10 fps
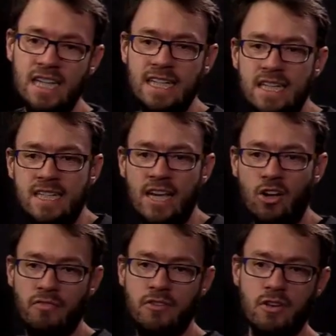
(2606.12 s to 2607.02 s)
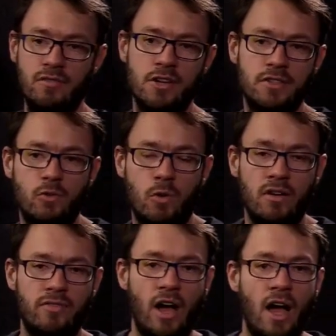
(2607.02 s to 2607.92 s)
I didn't tick off the universal
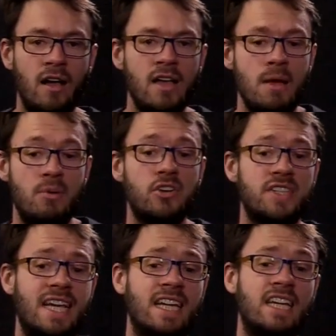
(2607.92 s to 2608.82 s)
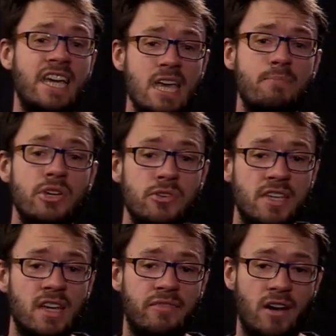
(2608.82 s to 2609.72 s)
quantifier because I can keep
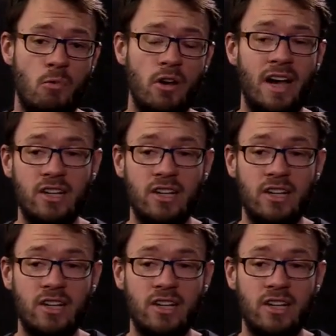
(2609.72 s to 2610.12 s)
using it if I want.